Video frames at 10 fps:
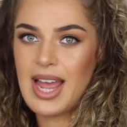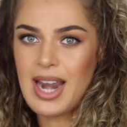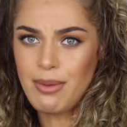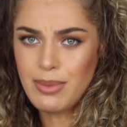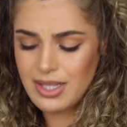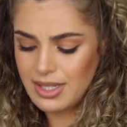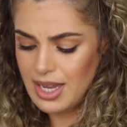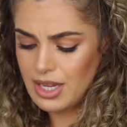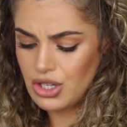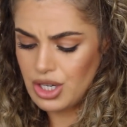And I'm
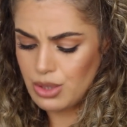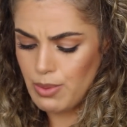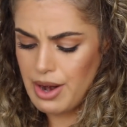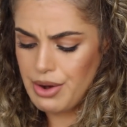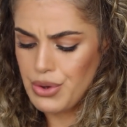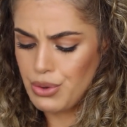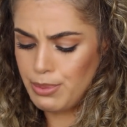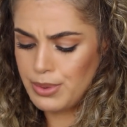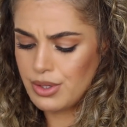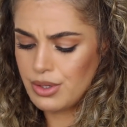seeing she's wearing
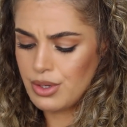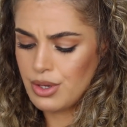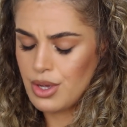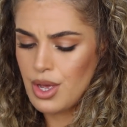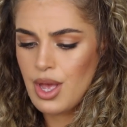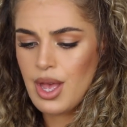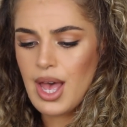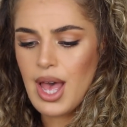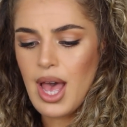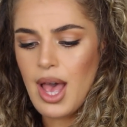hoops.
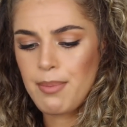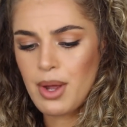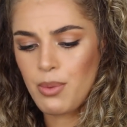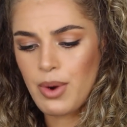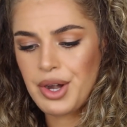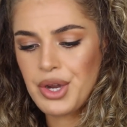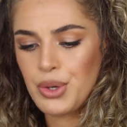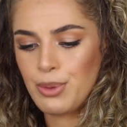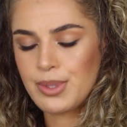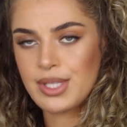I'm not wearing
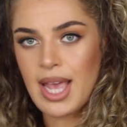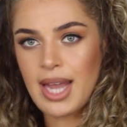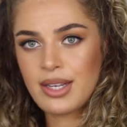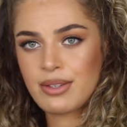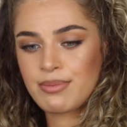hoops yet.